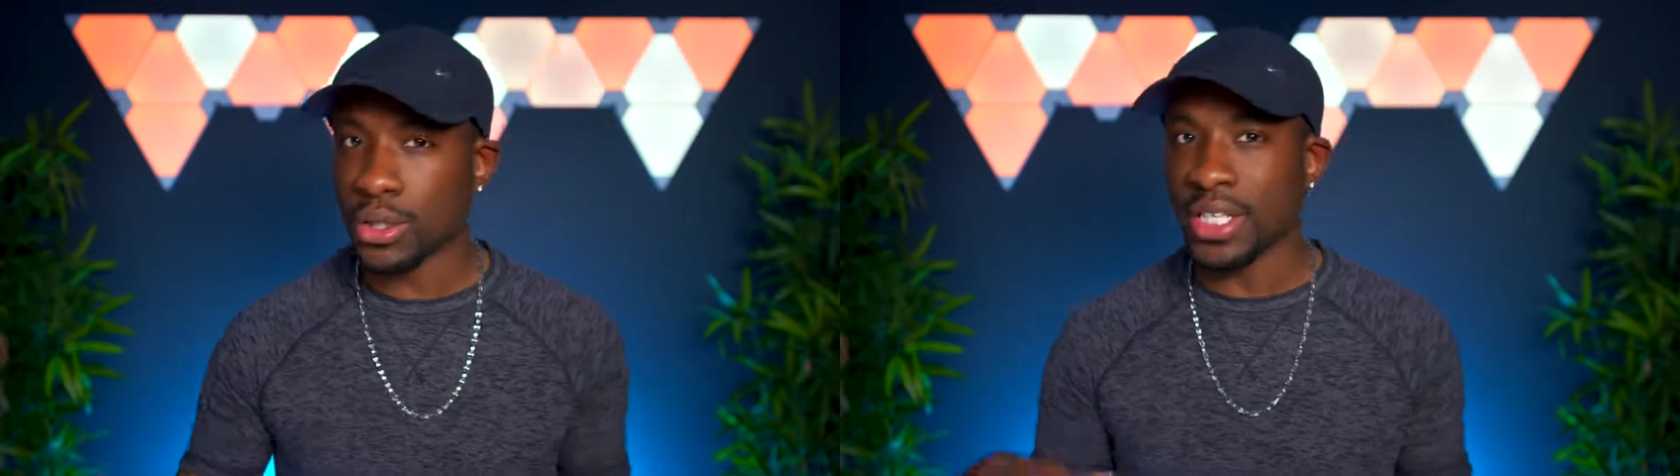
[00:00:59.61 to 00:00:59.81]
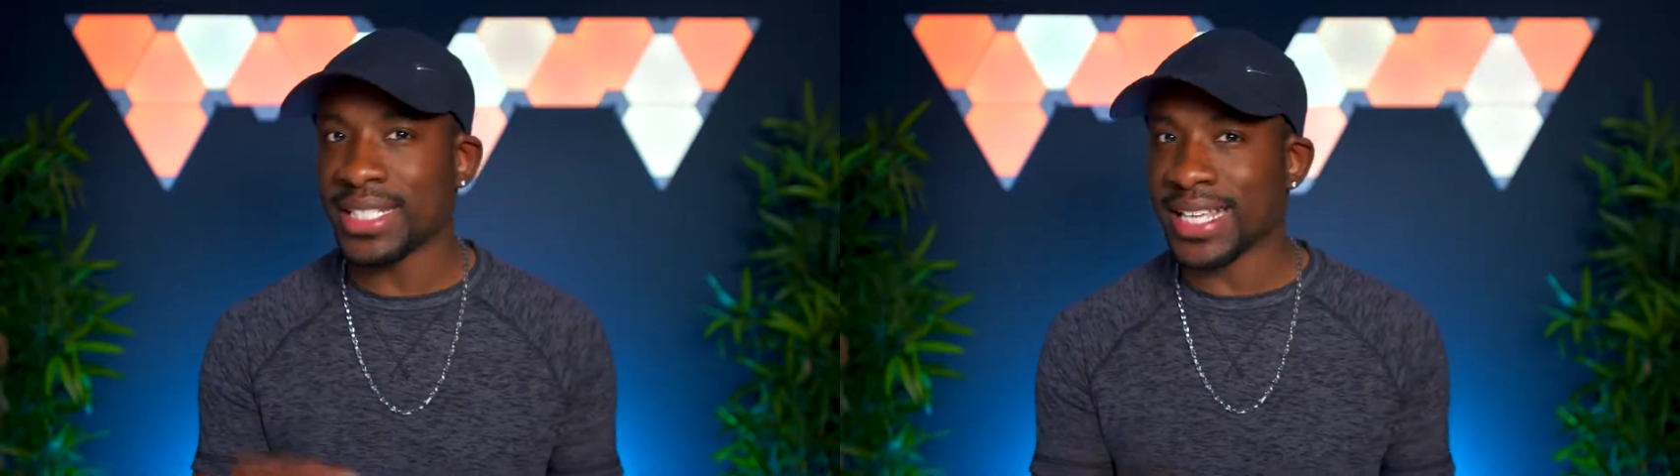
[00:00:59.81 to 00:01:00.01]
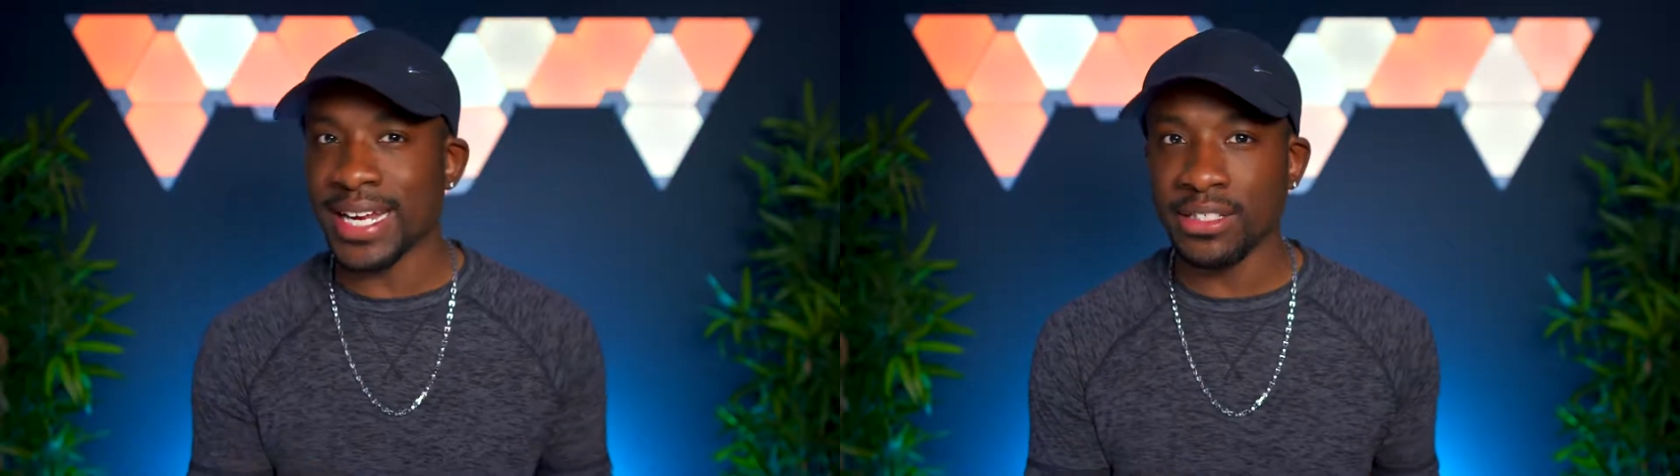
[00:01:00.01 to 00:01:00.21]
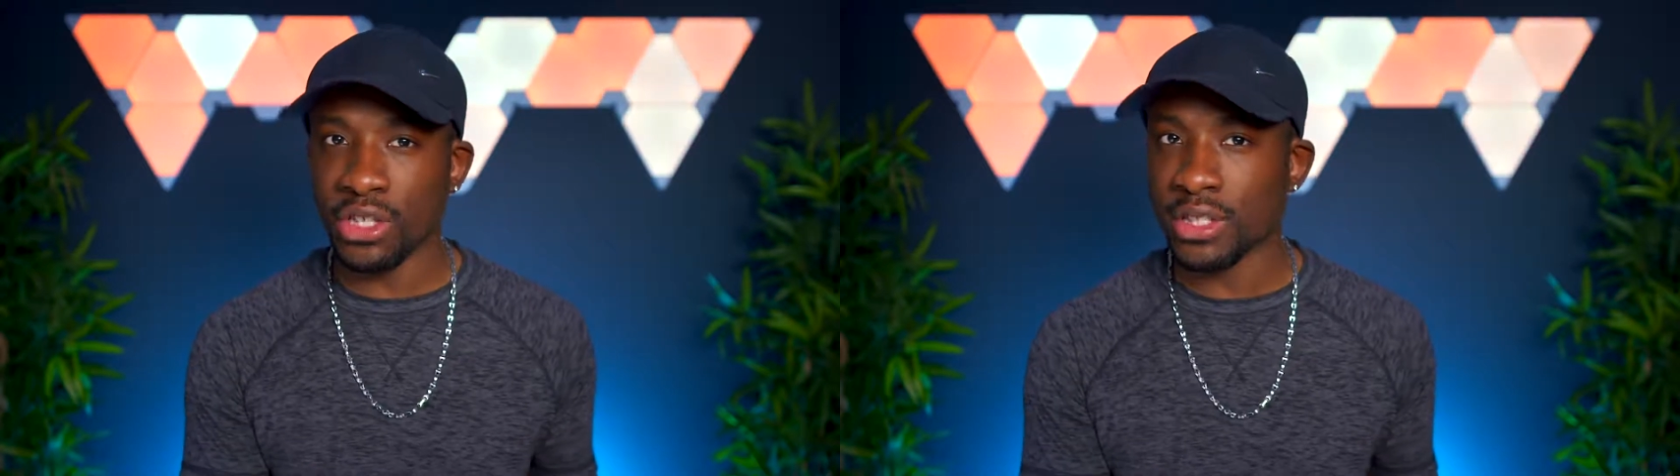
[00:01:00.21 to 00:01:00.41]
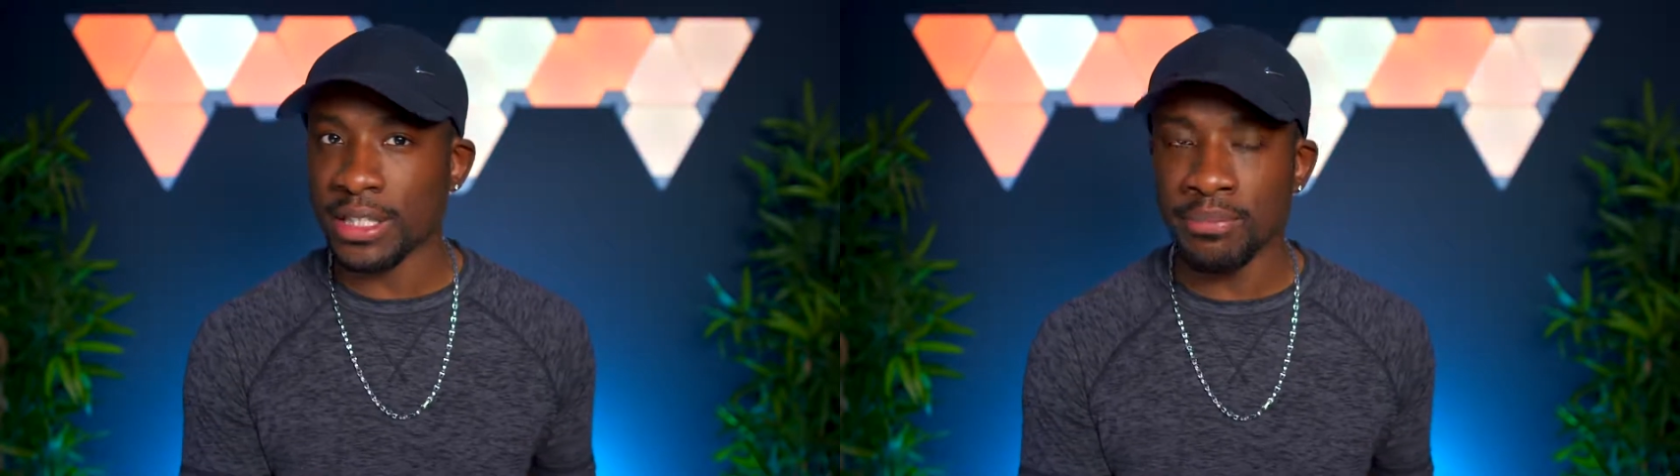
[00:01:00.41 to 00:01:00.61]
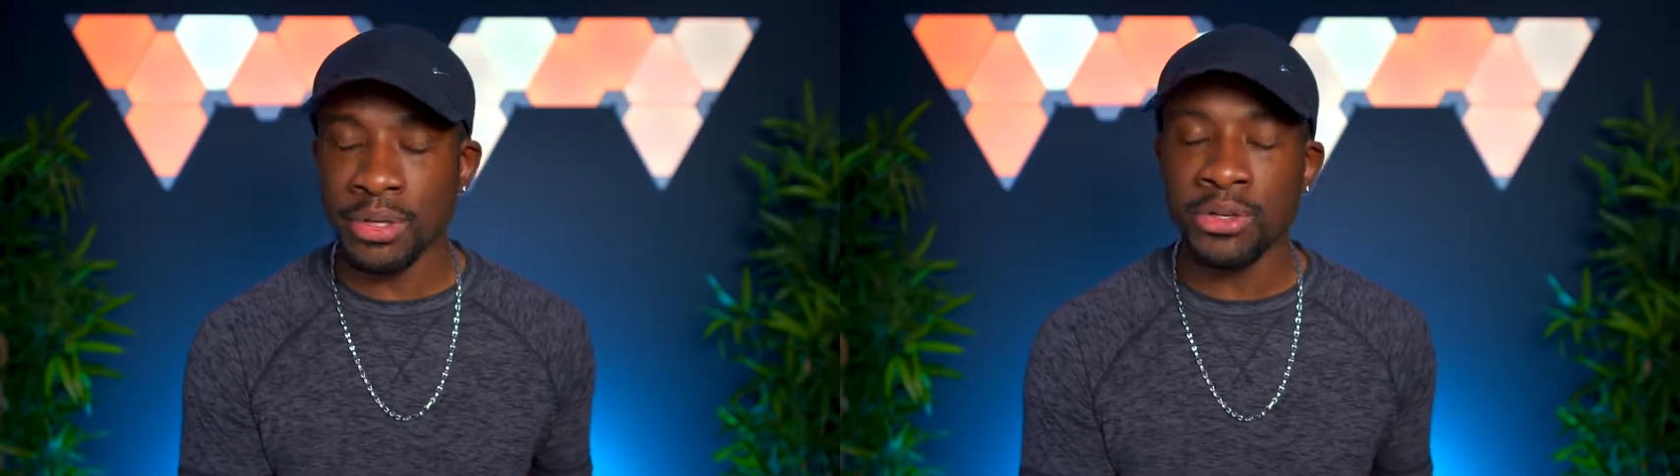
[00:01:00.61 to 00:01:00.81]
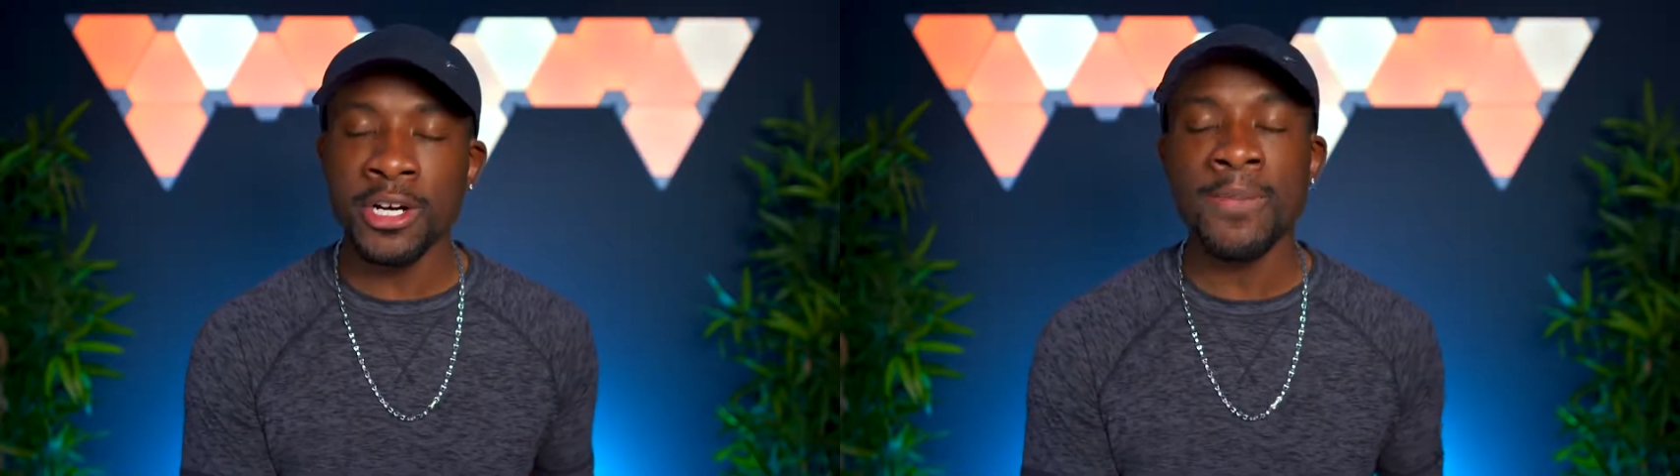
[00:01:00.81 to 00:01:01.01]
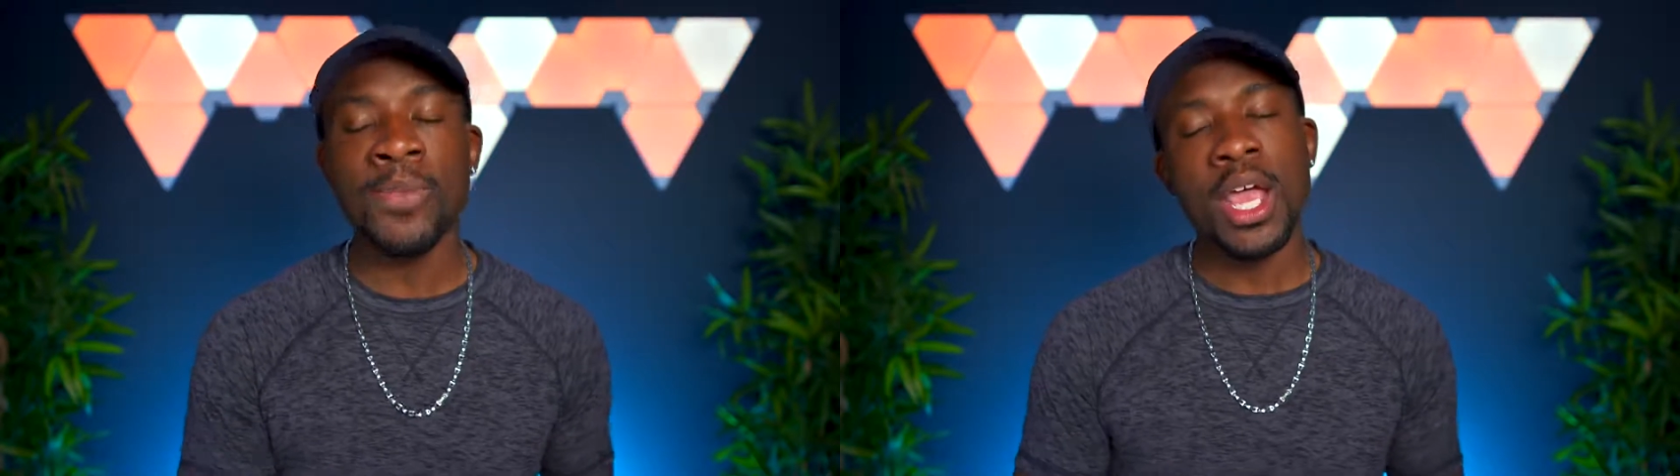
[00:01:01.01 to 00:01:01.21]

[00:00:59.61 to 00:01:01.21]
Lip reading: the settings on the computer.